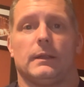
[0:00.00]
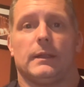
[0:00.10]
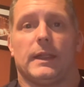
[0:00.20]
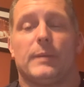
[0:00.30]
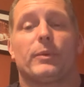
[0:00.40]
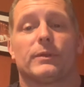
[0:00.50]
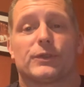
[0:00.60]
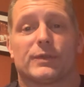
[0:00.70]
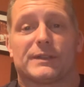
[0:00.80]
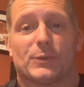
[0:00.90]
April is
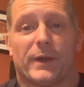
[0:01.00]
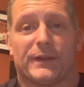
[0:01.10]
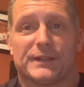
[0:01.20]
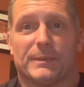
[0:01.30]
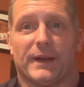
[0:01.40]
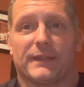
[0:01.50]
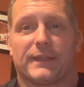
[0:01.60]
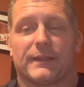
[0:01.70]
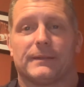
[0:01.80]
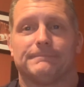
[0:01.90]
Stress Awareness
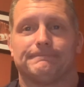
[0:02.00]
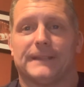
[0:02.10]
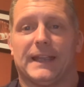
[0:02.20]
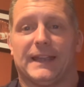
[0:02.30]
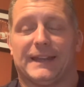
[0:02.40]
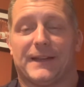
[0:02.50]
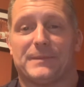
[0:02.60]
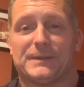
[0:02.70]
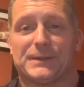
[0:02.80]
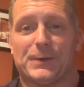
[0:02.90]
Month, and I've
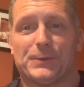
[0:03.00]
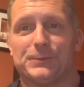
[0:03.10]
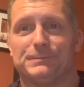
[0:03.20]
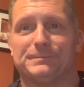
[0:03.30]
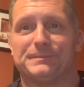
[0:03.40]
been so